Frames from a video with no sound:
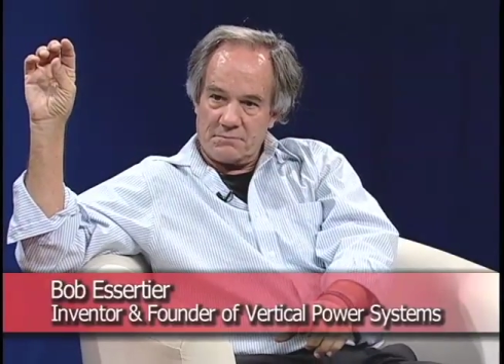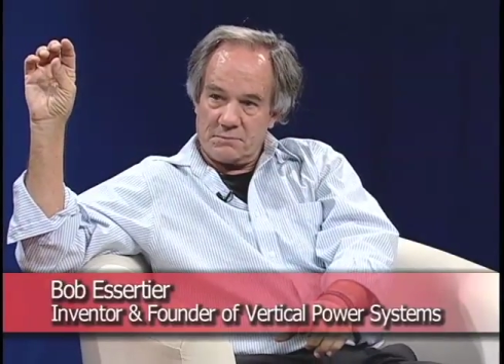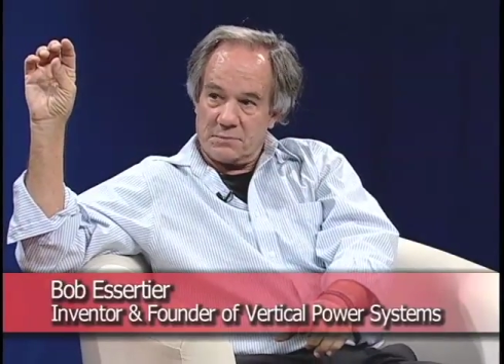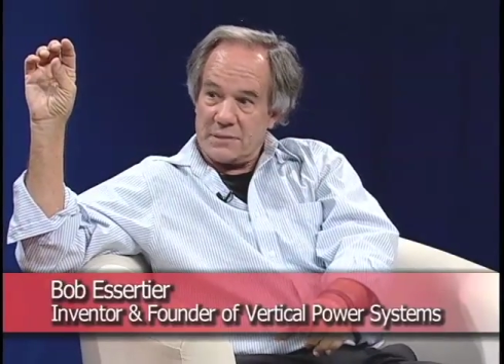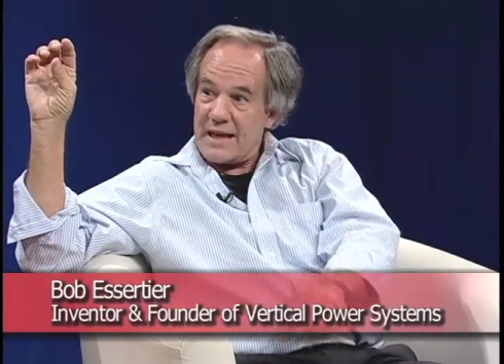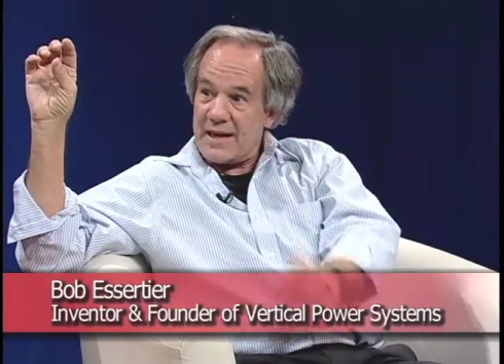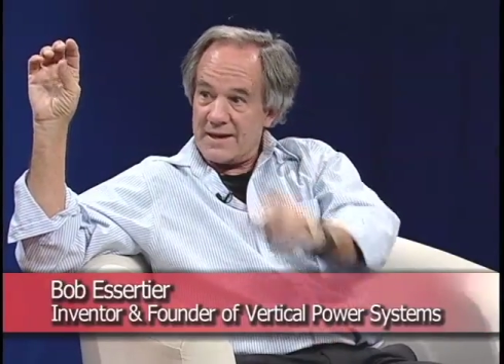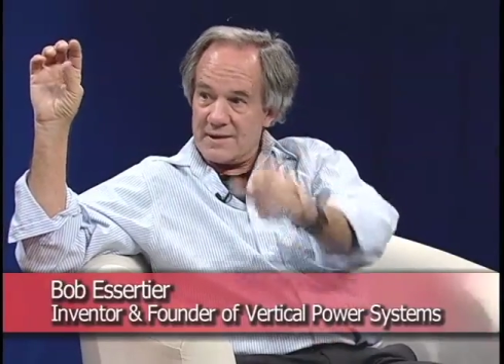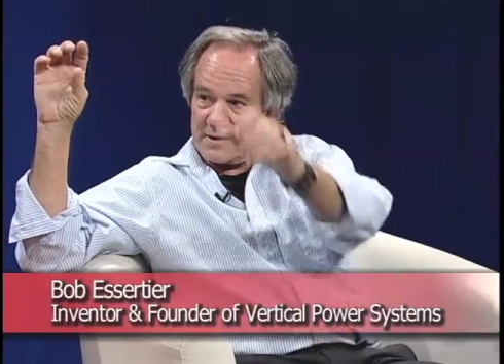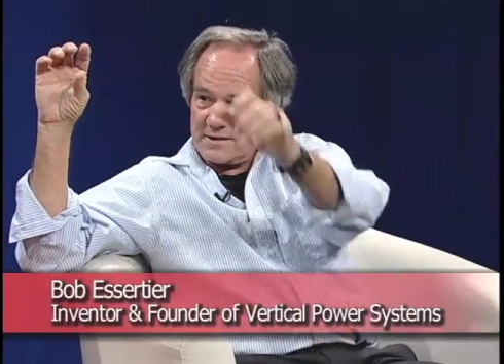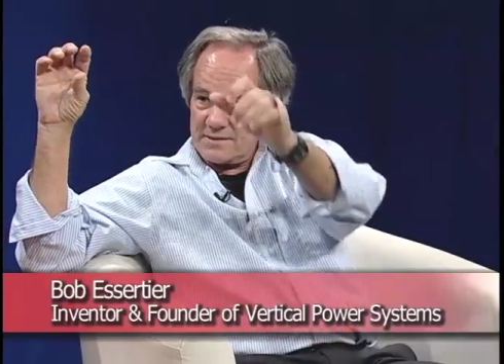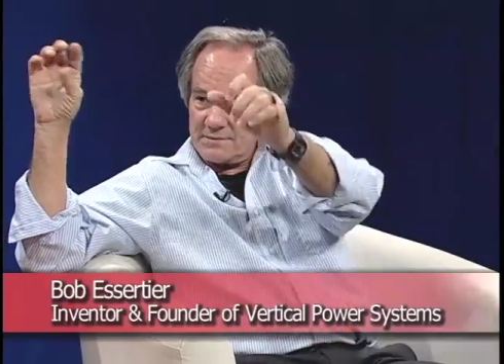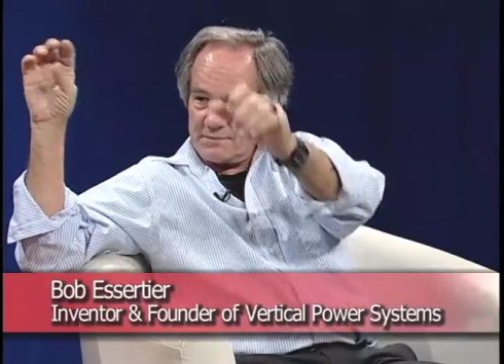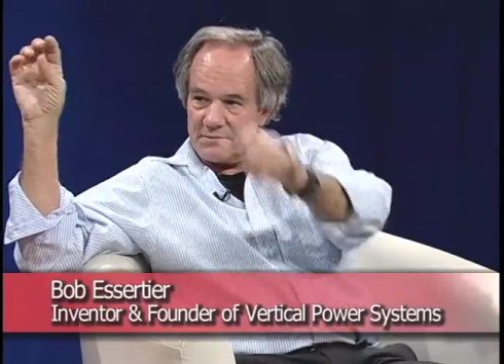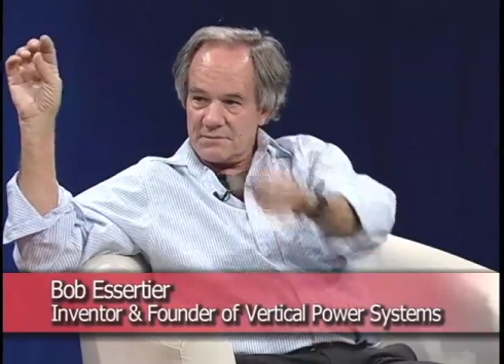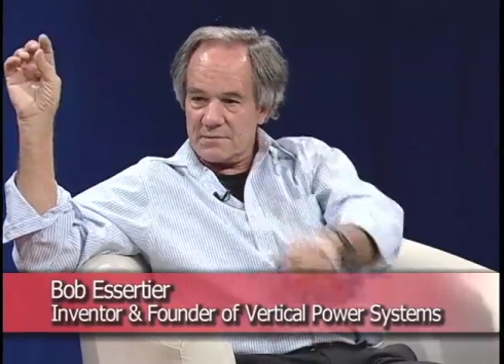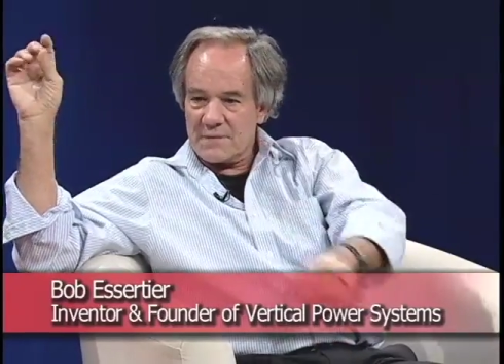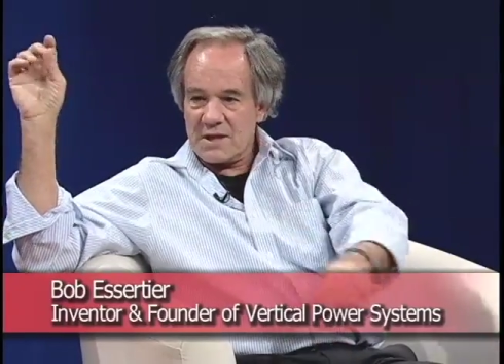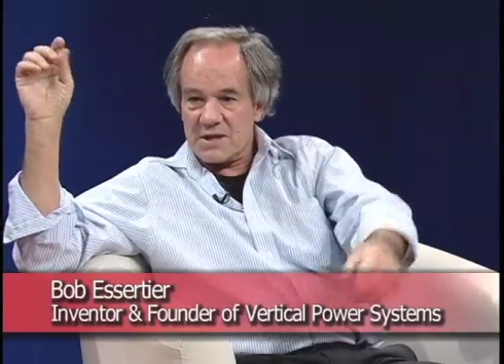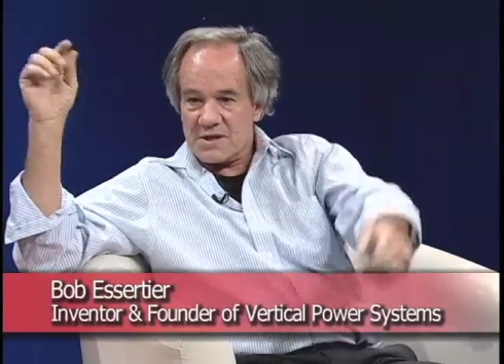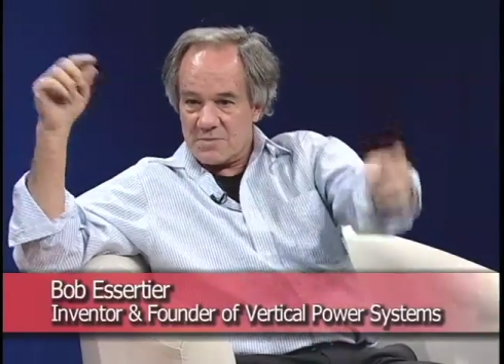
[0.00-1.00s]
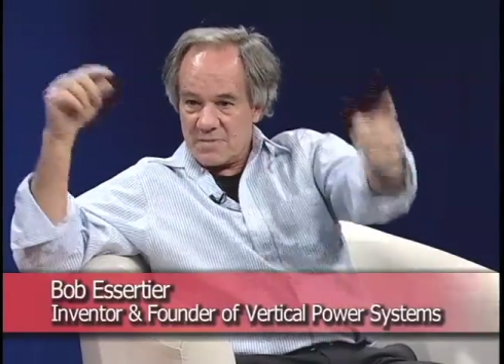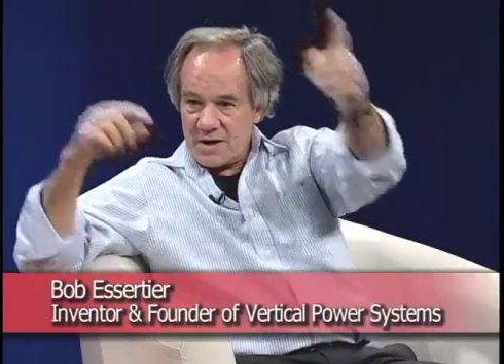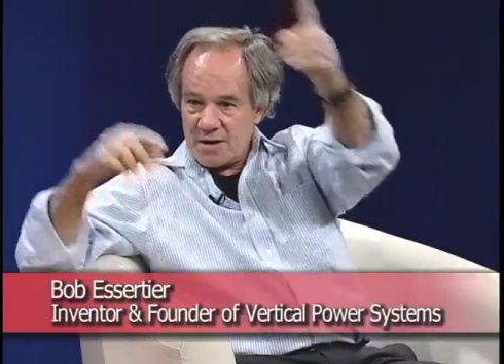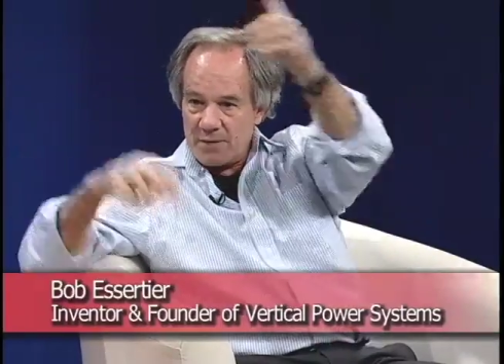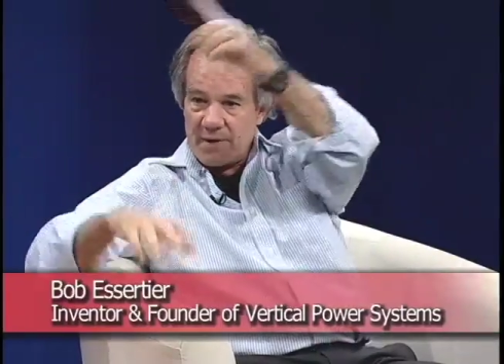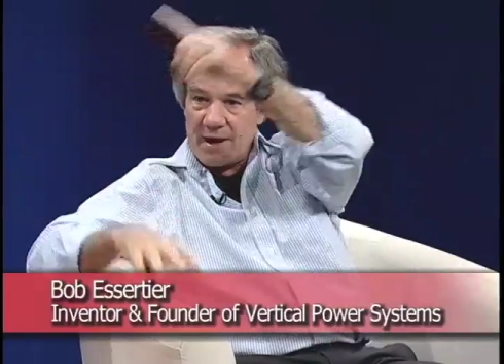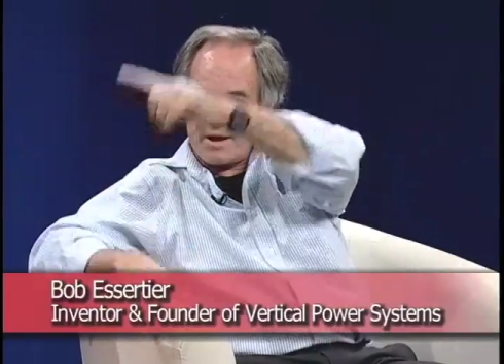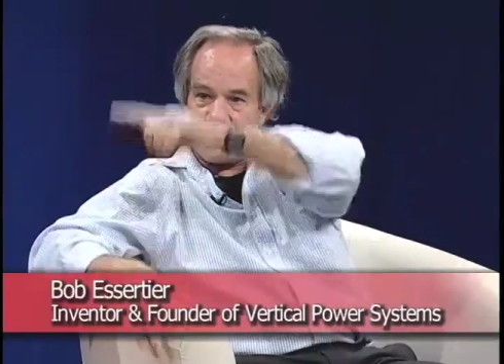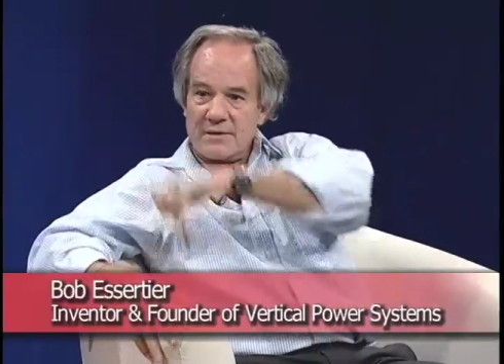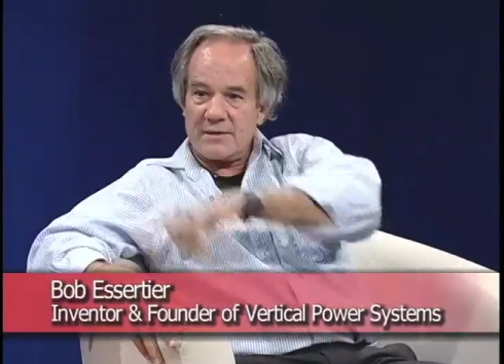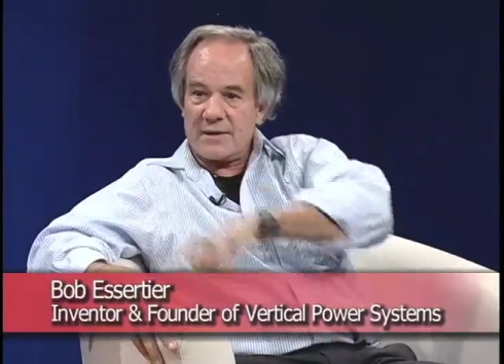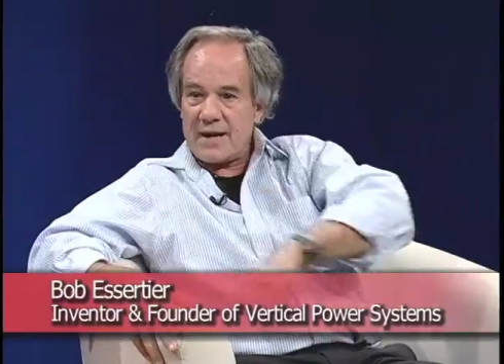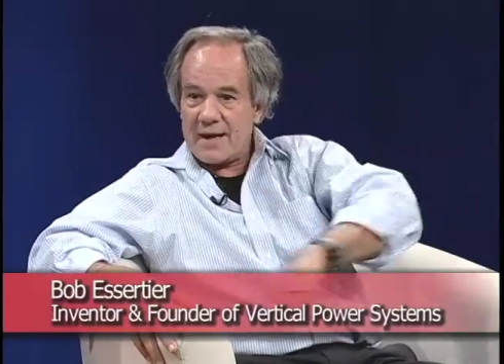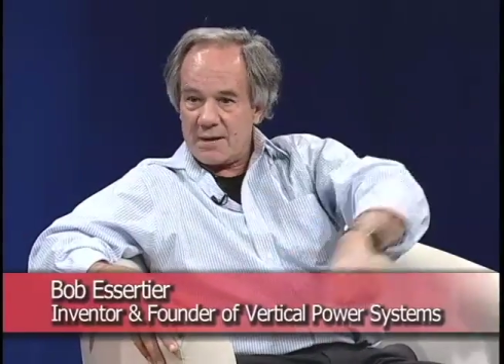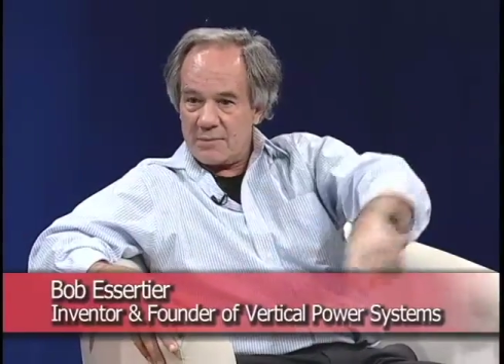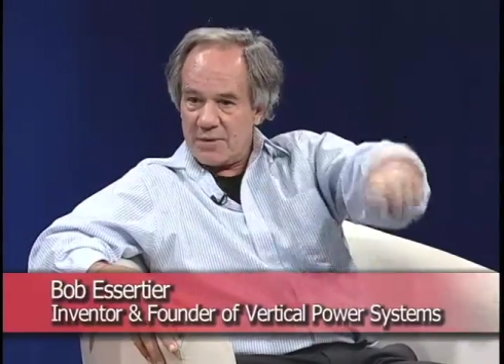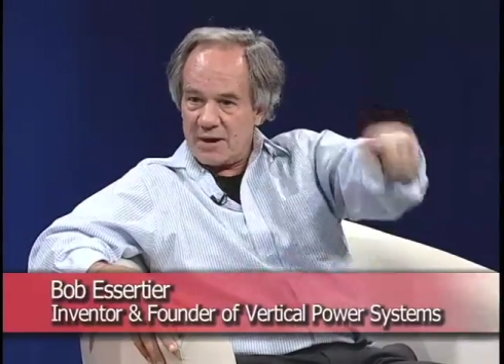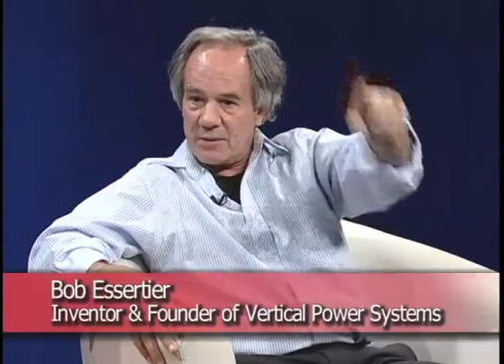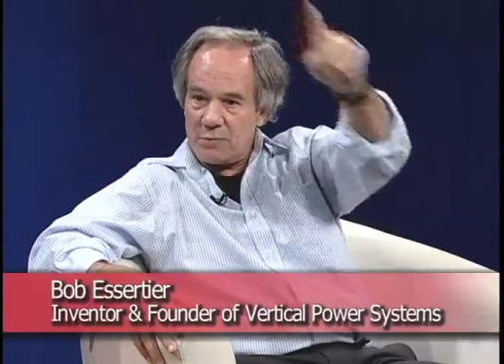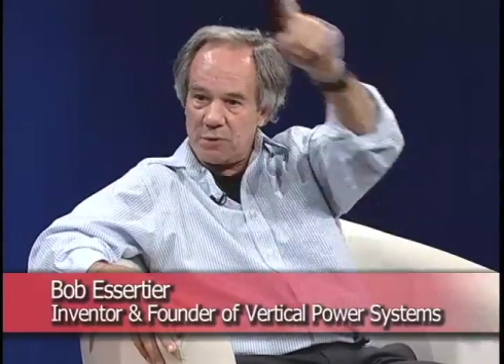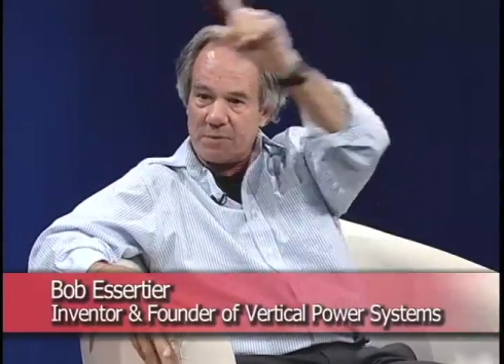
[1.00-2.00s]
blades that spin around like a
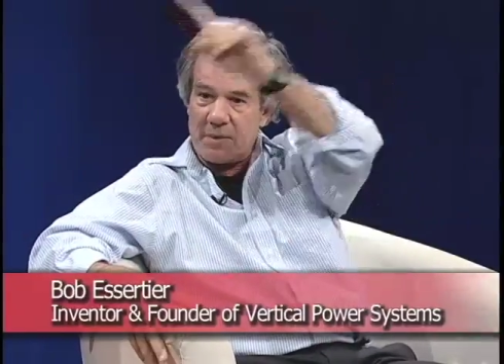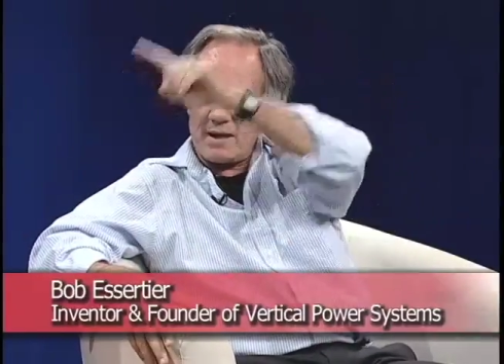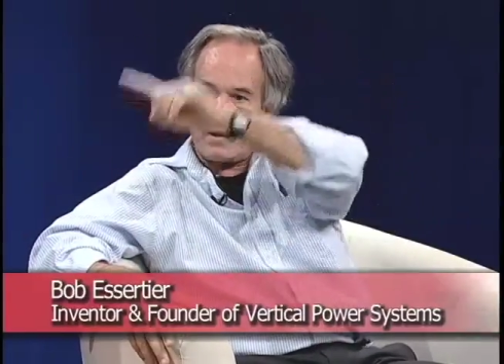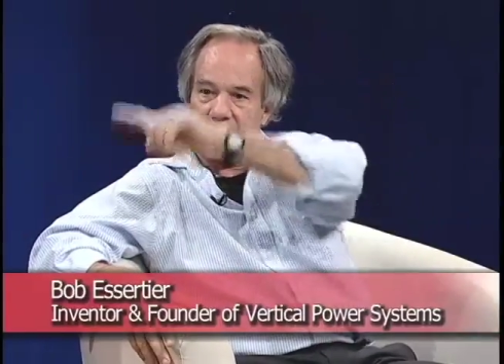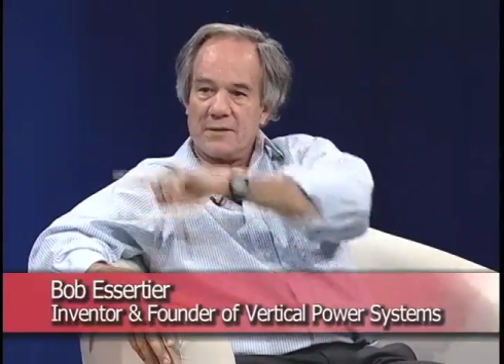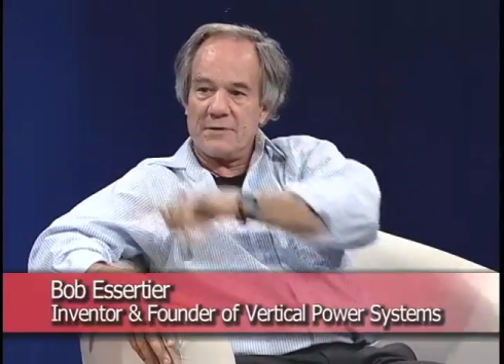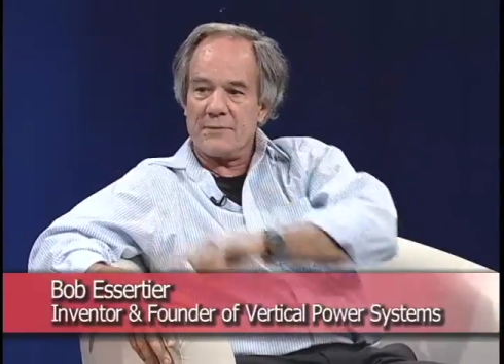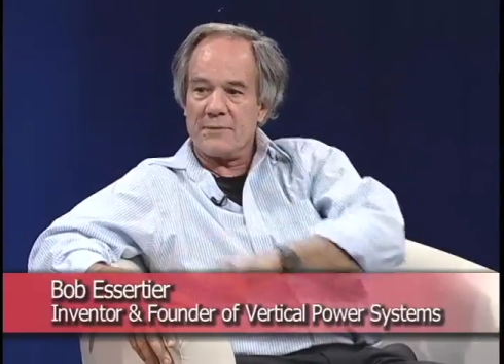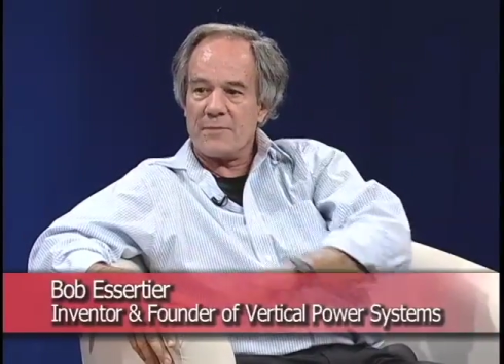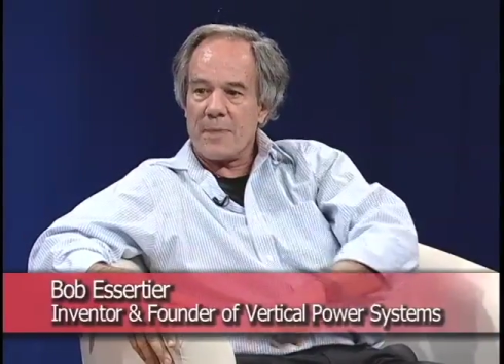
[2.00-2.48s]
big propeller.